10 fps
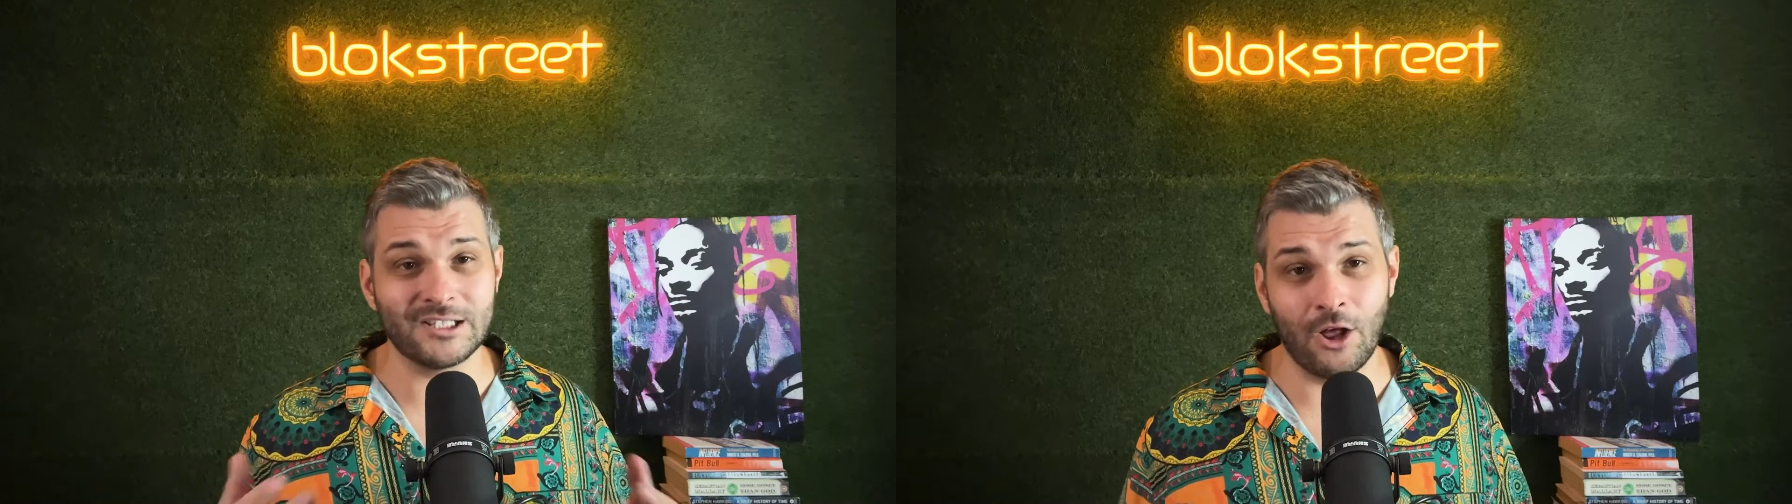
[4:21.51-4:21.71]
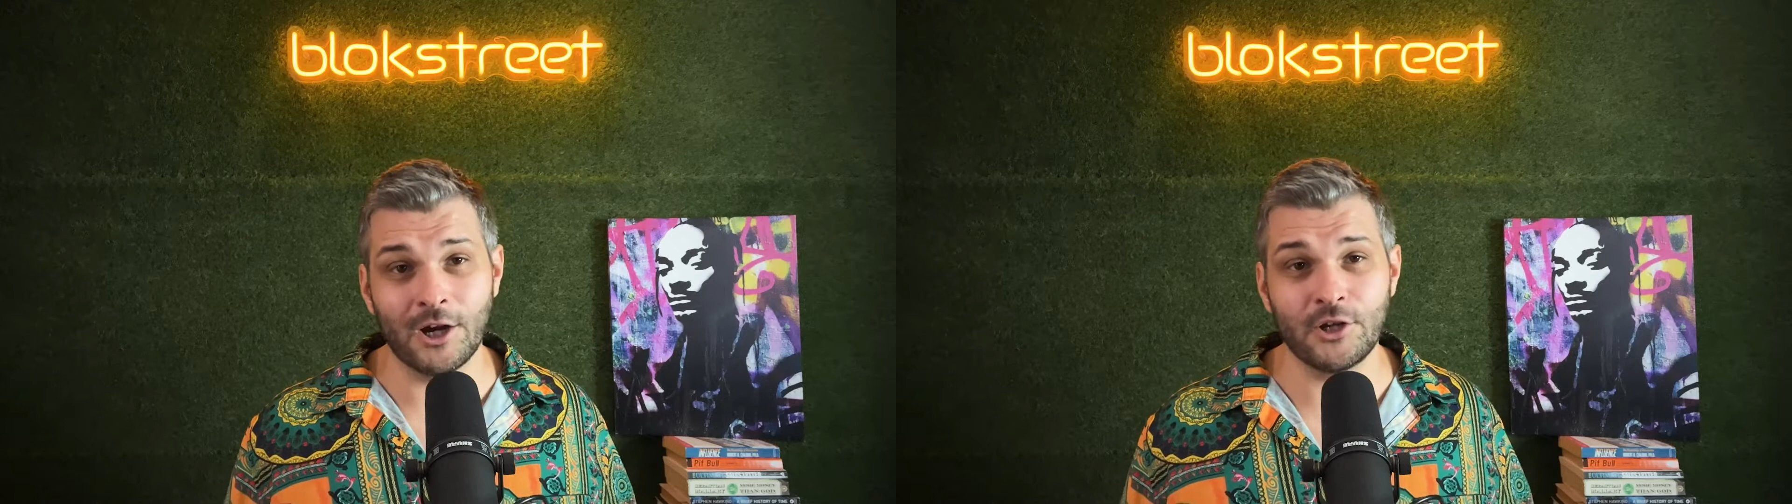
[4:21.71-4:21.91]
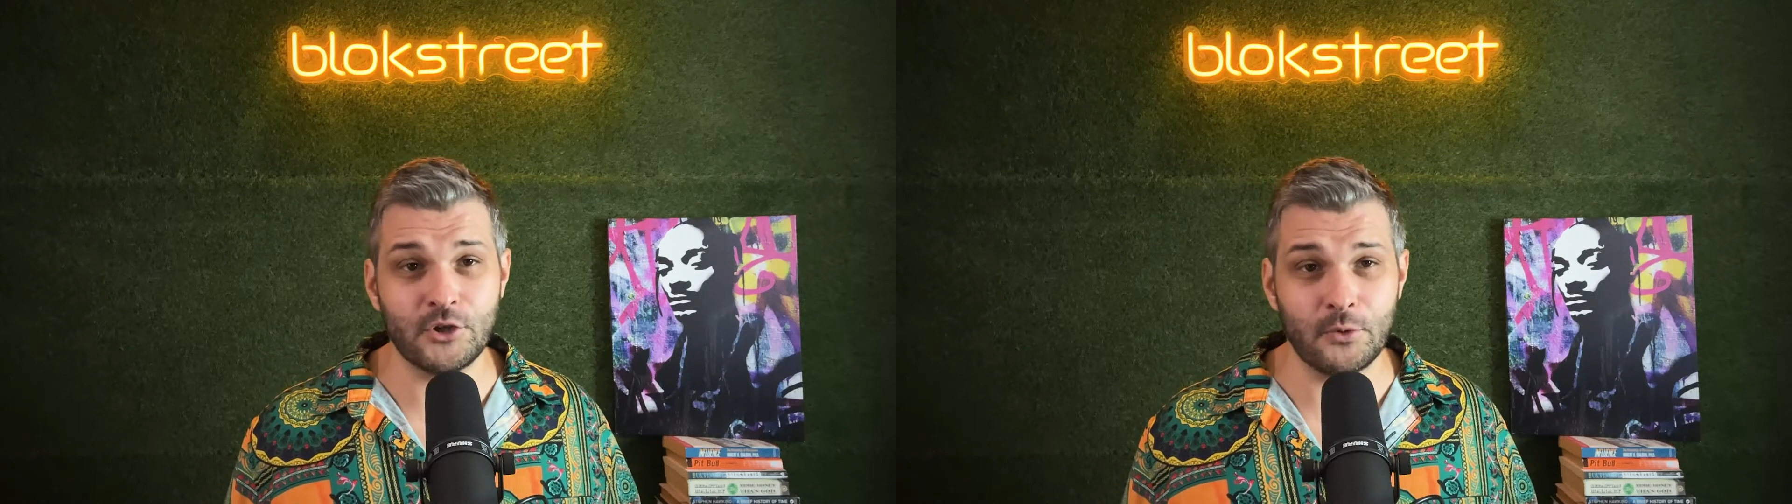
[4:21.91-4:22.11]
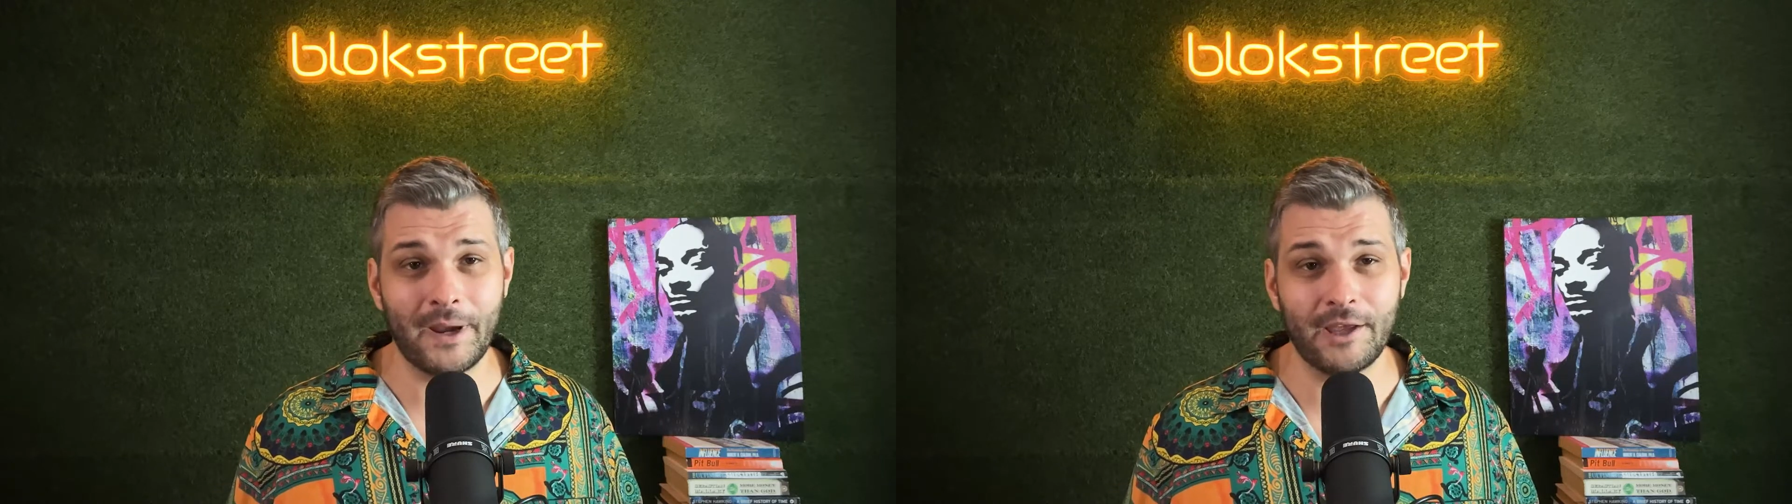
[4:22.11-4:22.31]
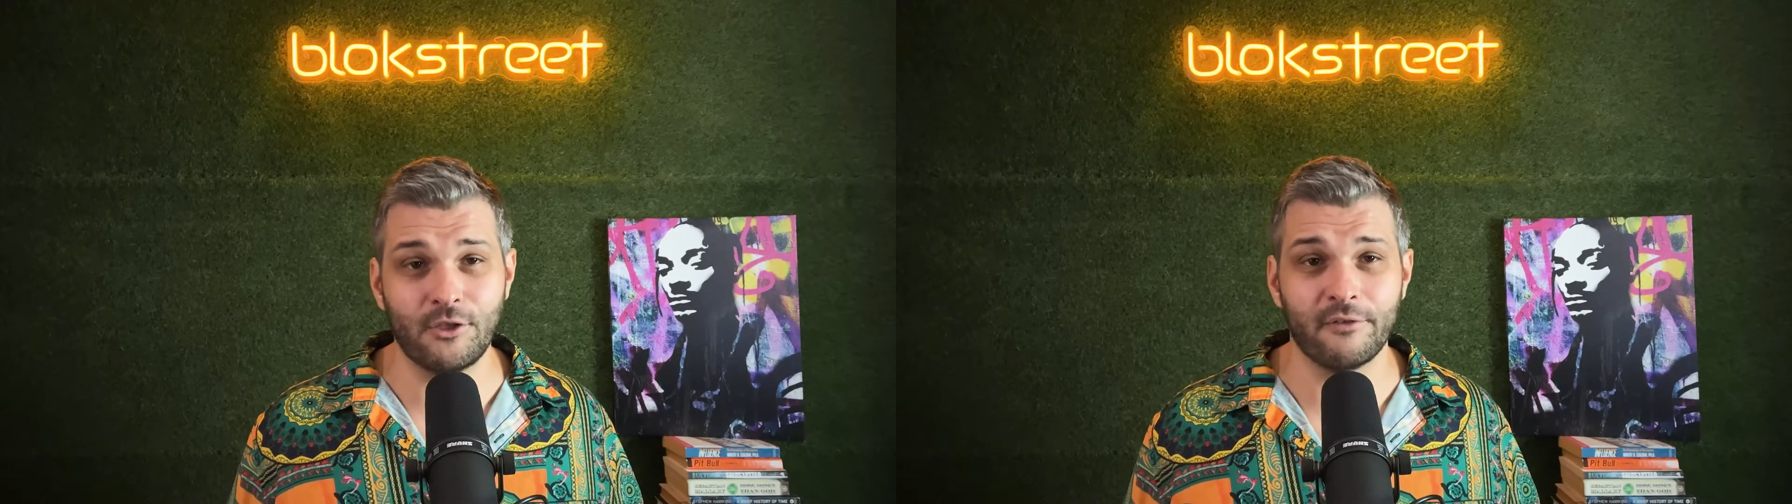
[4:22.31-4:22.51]
long as you
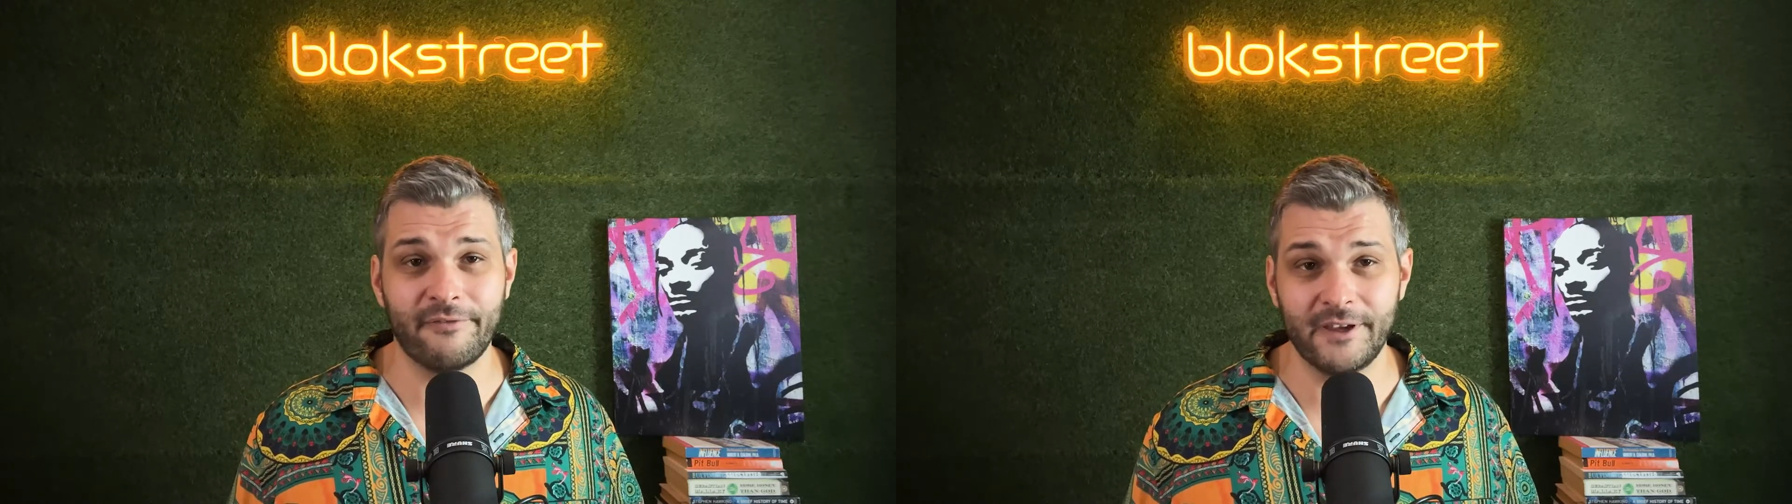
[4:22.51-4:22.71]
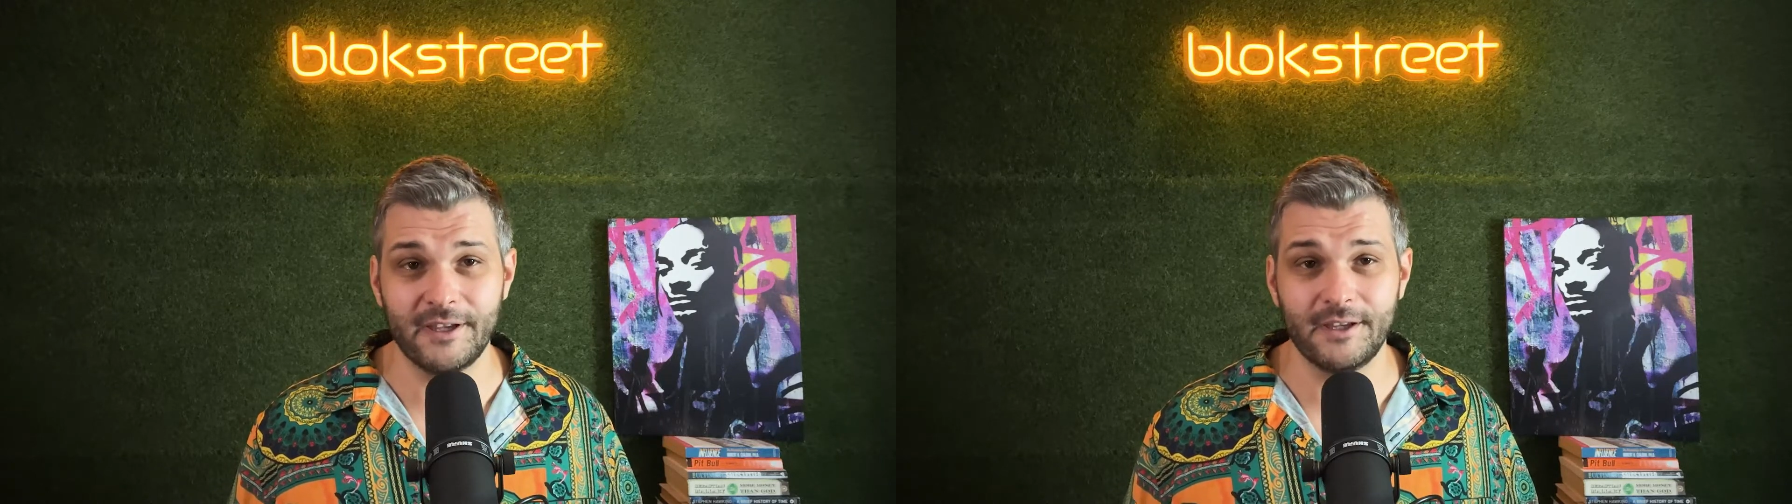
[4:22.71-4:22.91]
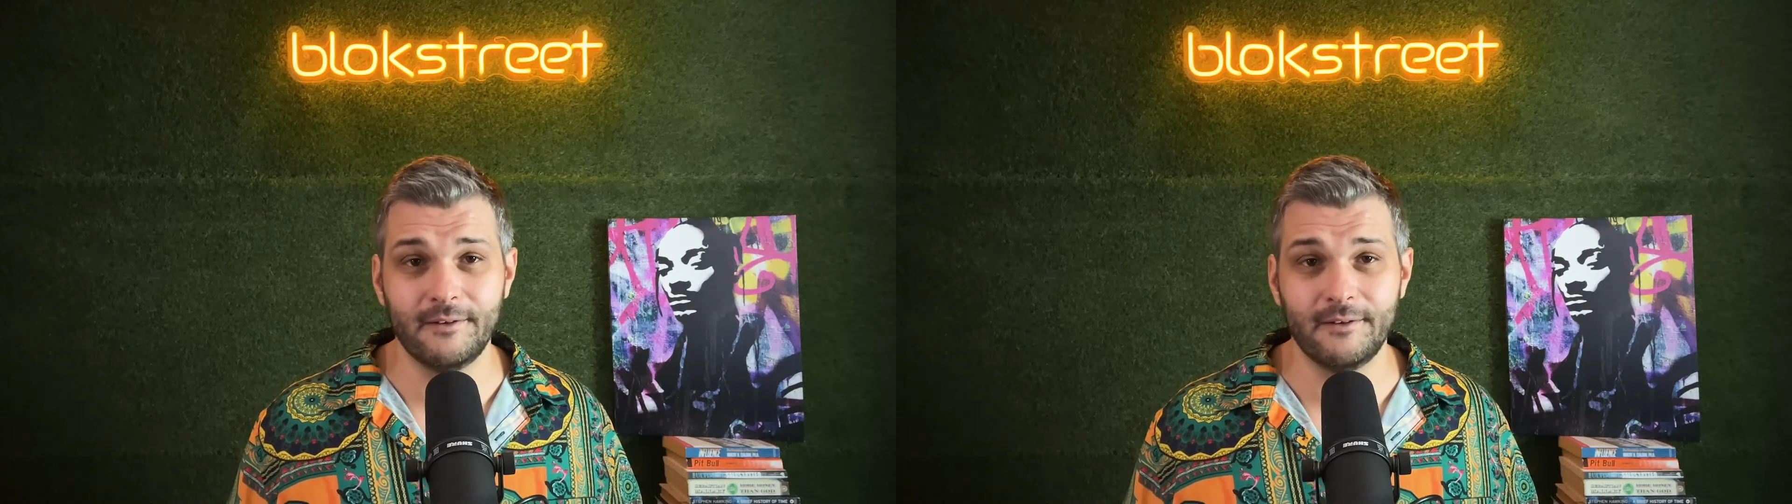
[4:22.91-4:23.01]
pay their fee.